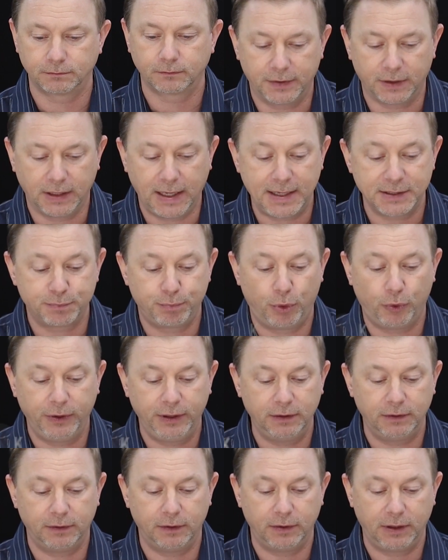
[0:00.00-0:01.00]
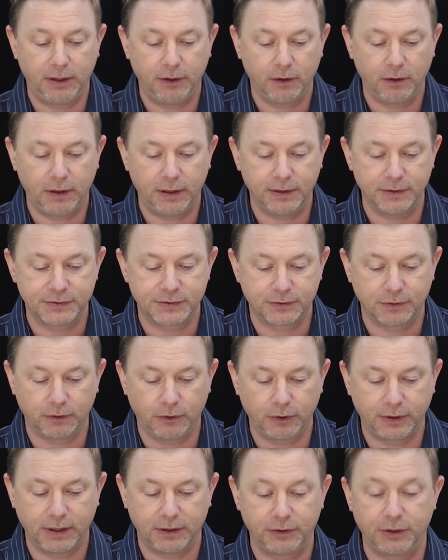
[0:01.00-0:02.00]
The last point here is to
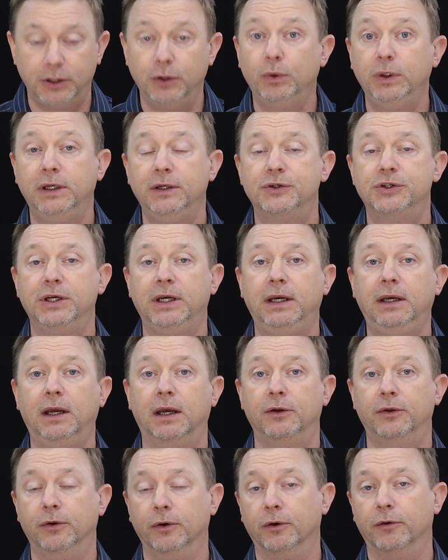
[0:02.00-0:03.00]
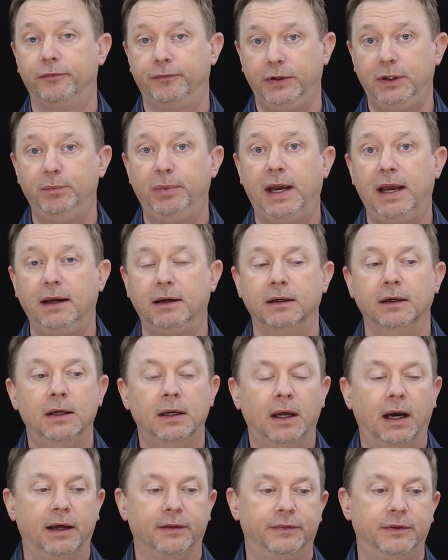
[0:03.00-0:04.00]
look at QEEG and neurofeedback.
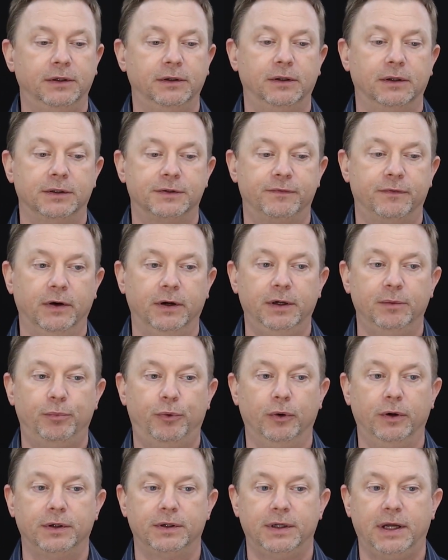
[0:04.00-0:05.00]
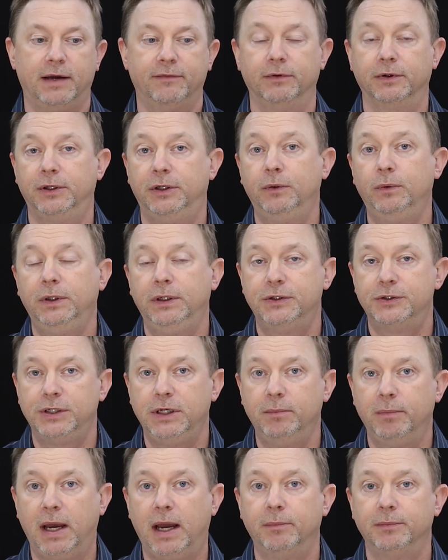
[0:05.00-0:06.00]
I think it's very important to have a
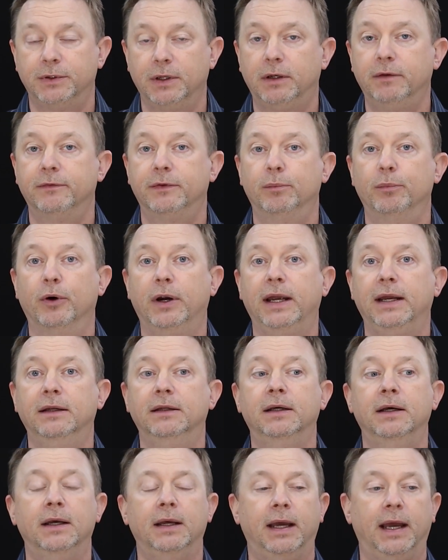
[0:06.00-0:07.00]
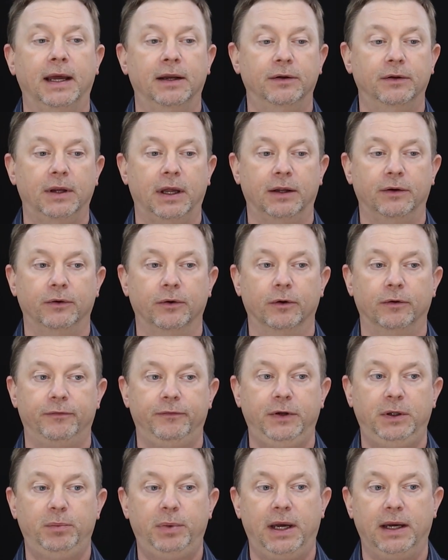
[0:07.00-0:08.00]
QEEG map done of the brain, and
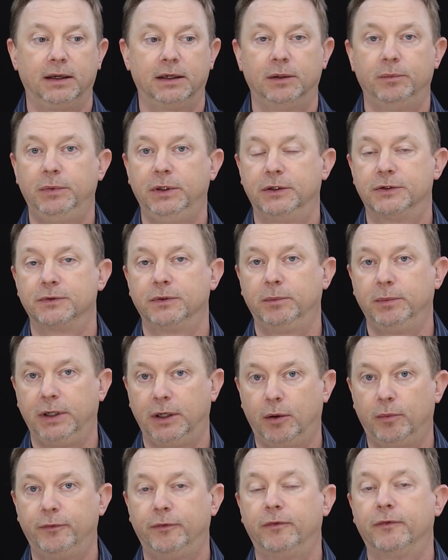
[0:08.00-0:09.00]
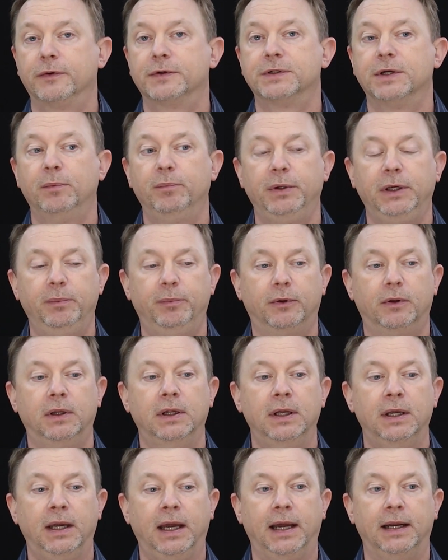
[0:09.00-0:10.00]
neurofeedback can be extremely helpful for some
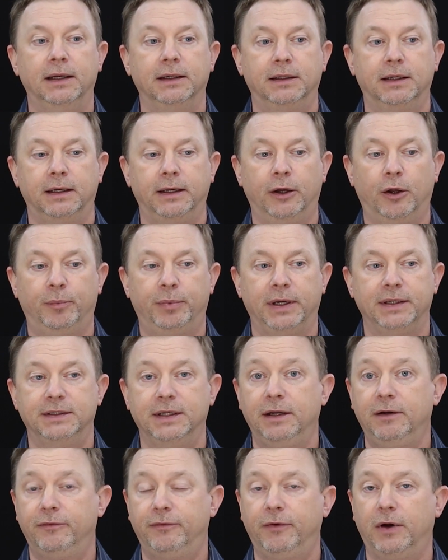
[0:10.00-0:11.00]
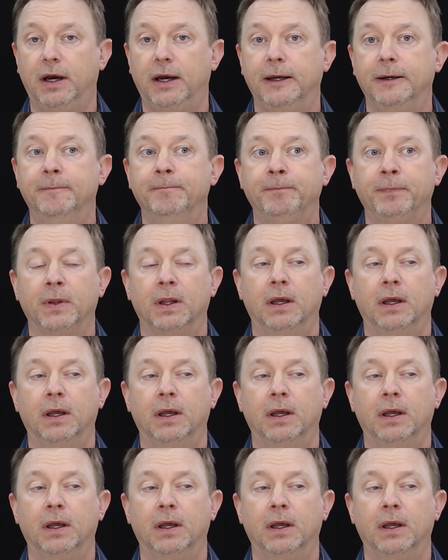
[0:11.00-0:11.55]
people, and it can help identify